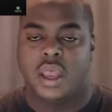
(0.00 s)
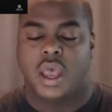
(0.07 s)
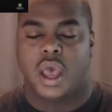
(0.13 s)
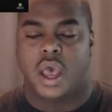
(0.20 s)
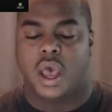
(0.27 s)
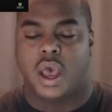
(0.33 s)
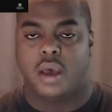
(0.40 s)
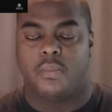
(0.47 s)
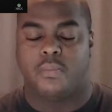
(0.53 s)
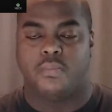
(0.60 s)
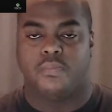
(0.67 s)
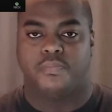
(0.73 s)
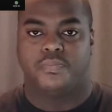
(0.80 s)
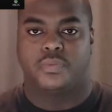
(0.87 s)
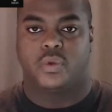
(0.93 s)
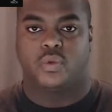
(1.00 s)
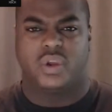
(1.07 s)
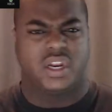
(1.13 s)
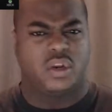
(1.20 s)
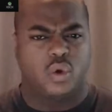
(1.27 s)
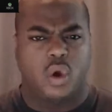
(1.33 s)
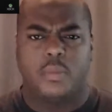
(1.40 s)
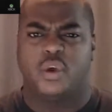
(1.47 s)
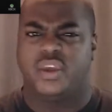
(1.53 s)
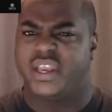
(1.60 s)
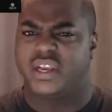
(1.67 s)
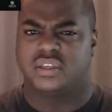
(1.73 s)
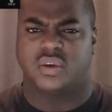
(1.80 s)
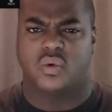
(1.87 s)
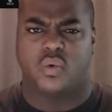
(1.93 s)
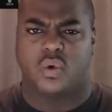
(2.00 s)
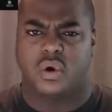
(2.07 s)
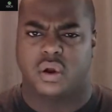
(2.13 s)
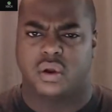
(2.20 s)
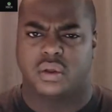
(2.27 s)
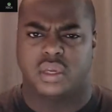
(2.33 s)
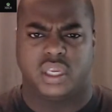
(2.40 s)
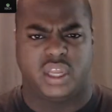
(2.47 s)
When in normal Gears of War,